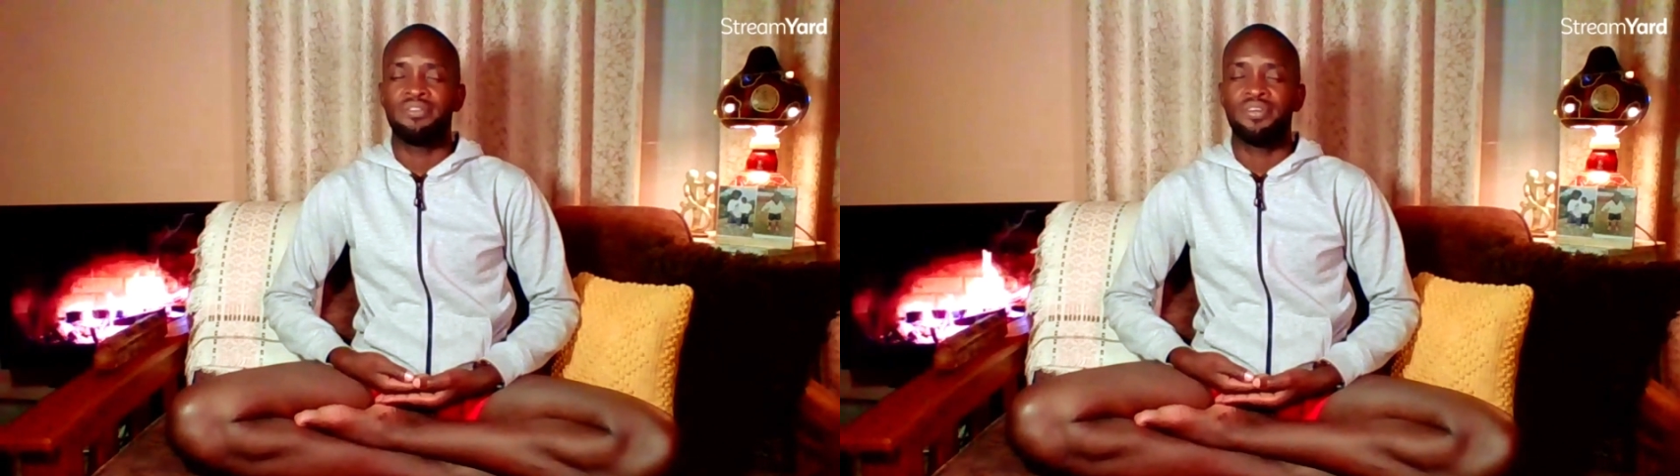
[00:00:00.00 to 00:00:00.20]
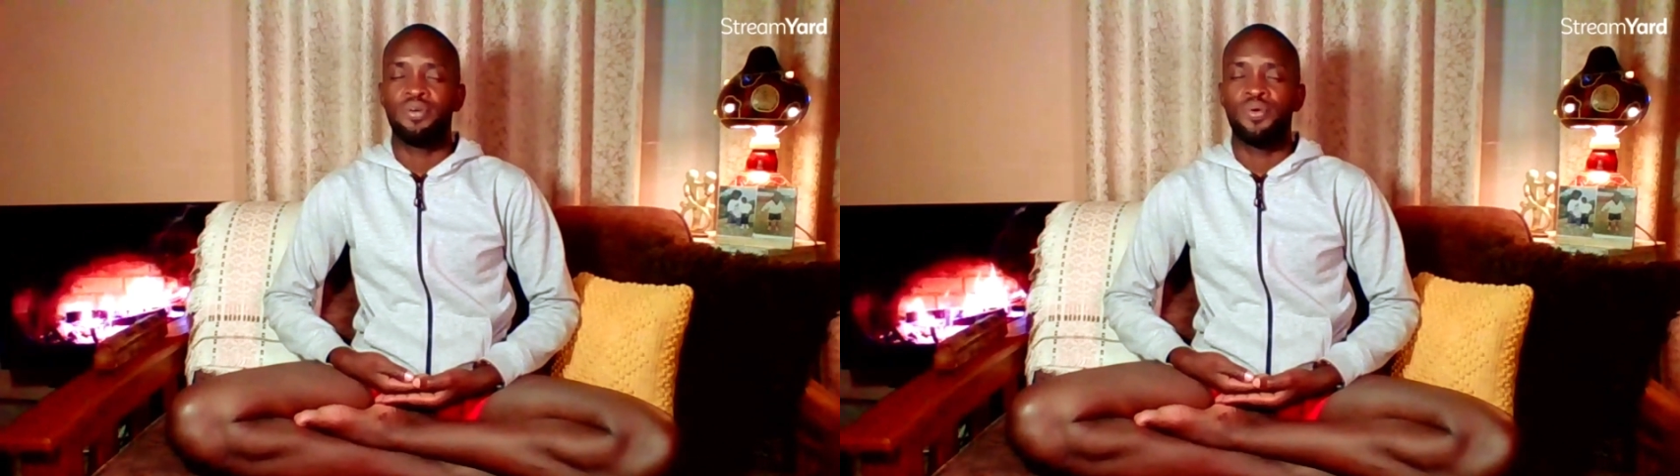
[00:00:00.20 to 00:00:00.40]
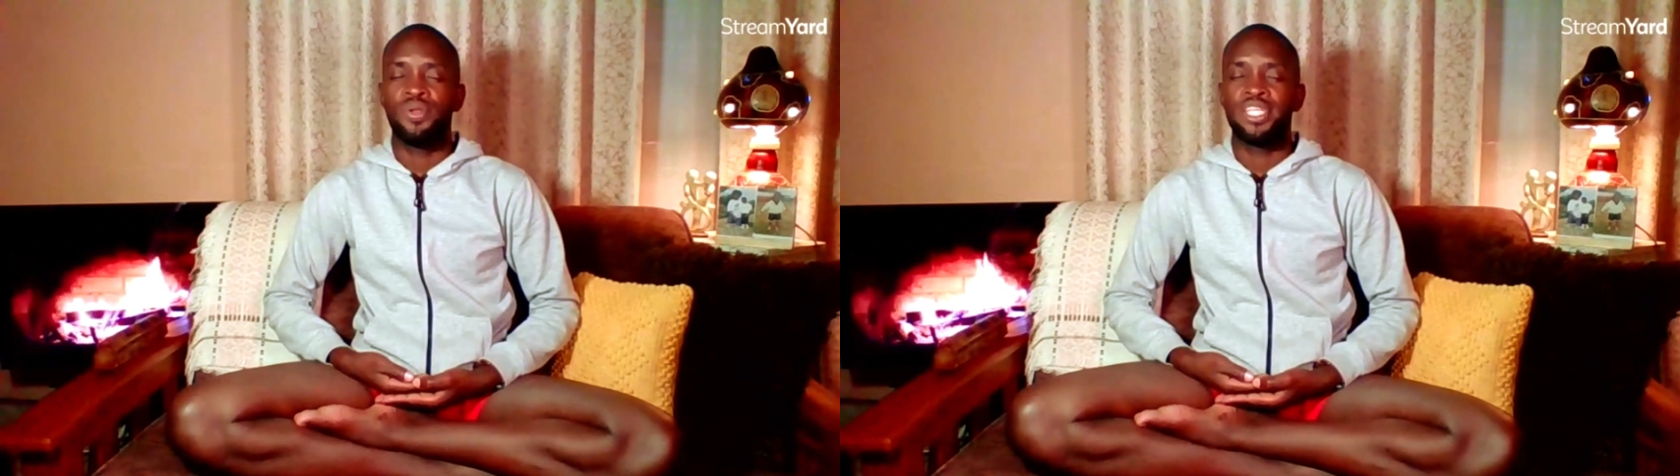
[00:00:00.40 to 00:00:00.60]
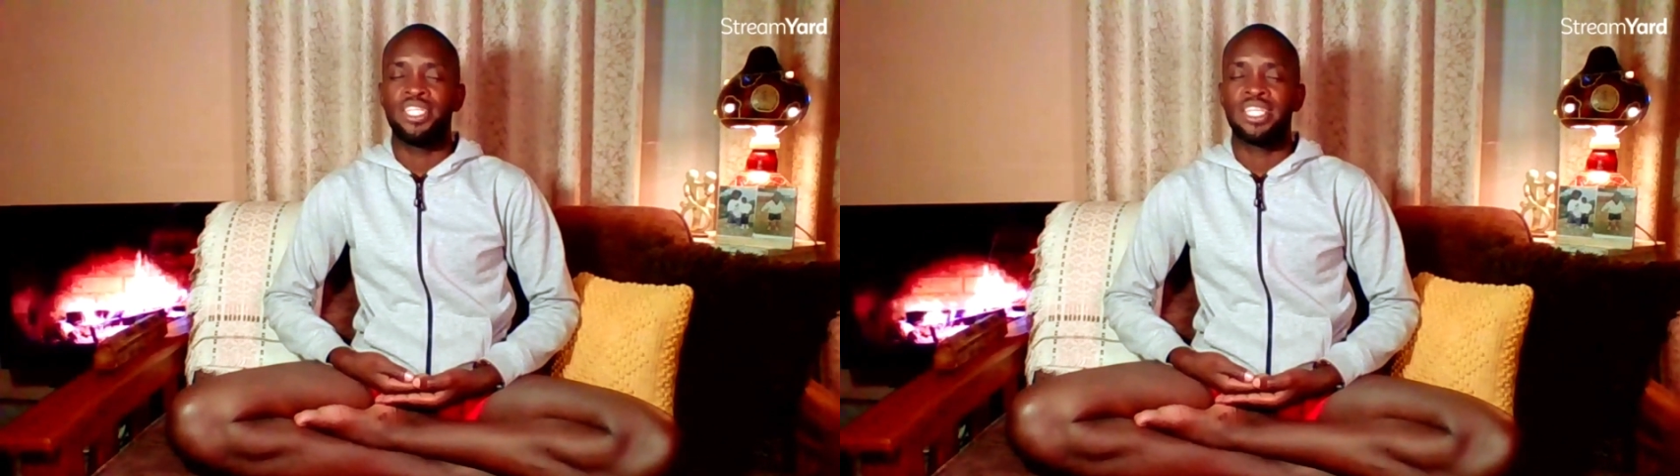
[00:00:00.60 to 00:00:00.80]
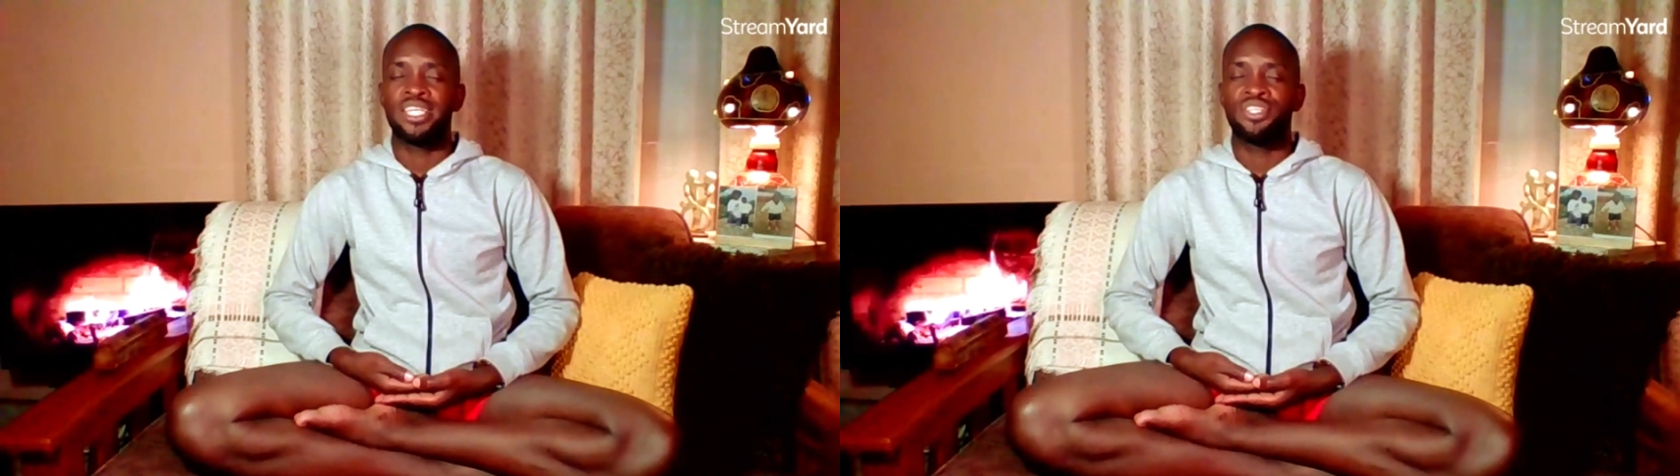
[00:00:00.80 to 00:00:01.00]
Hold it
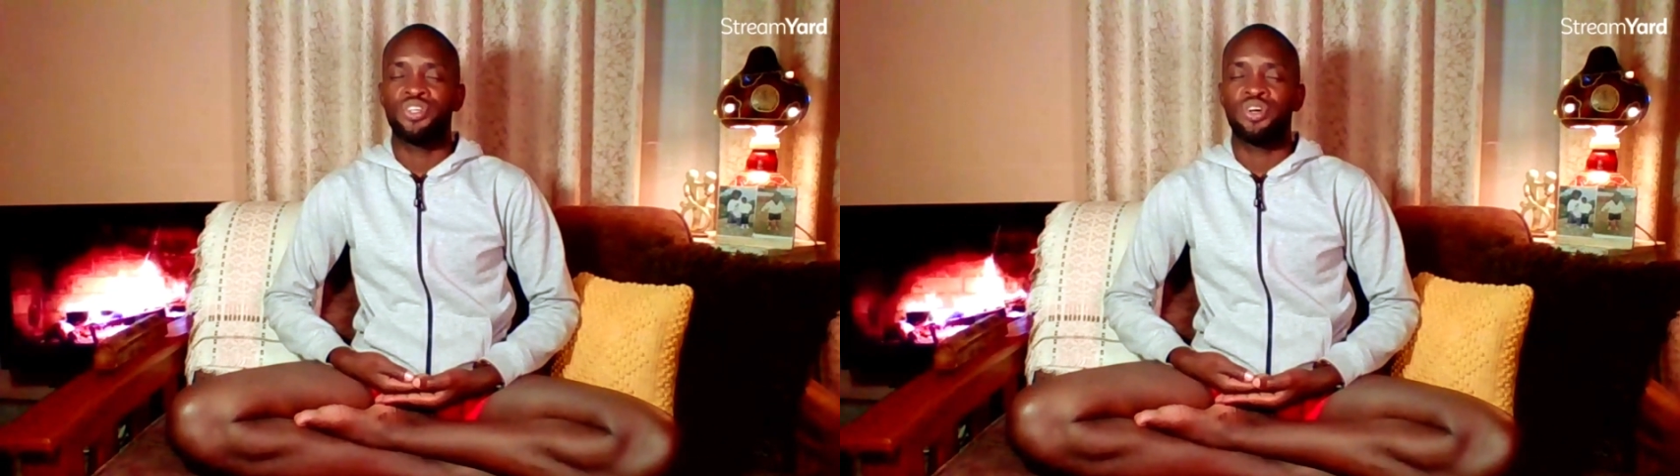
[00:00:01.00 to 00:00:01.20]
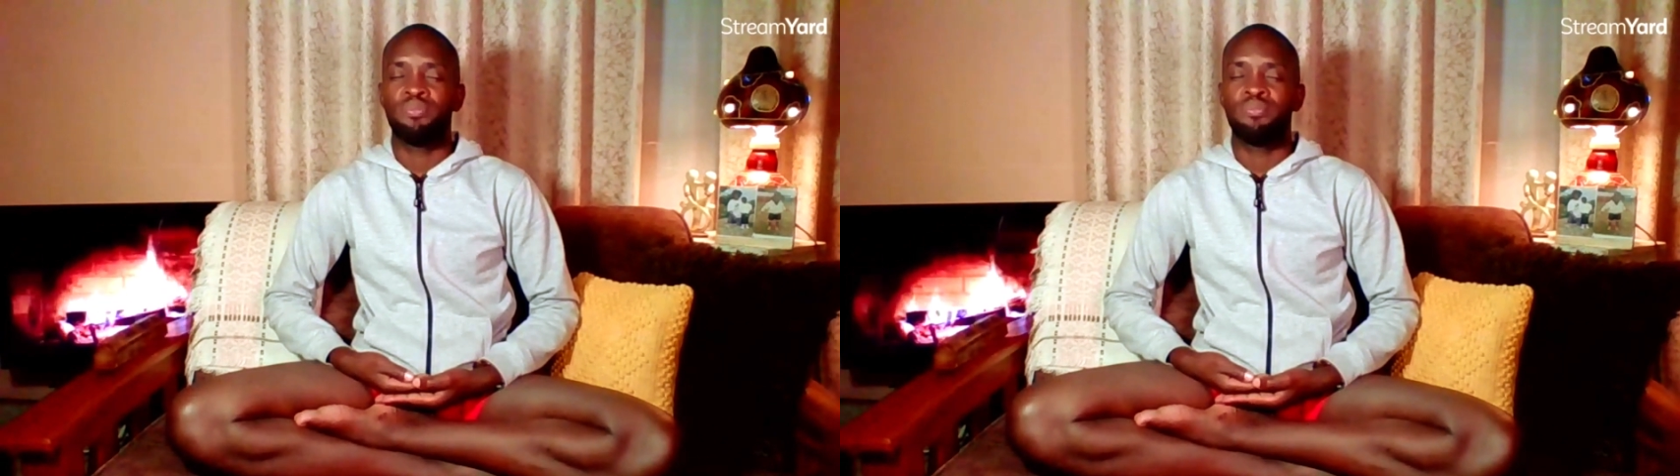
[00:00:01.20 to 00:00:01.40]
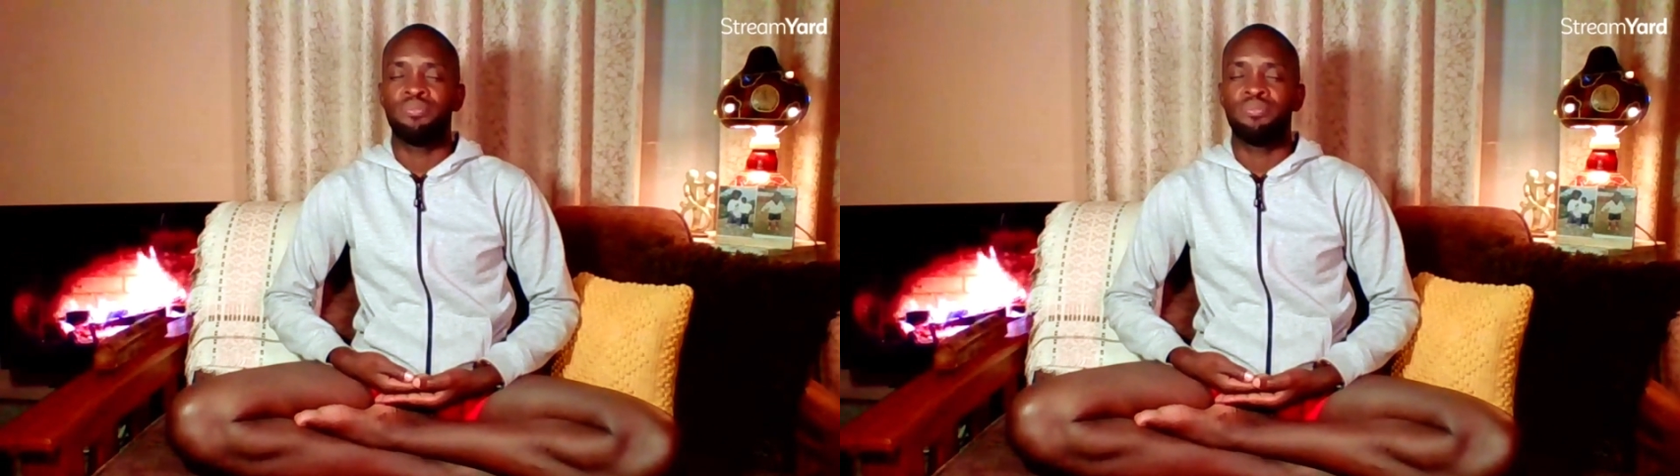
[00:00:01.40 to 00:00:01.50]
at the top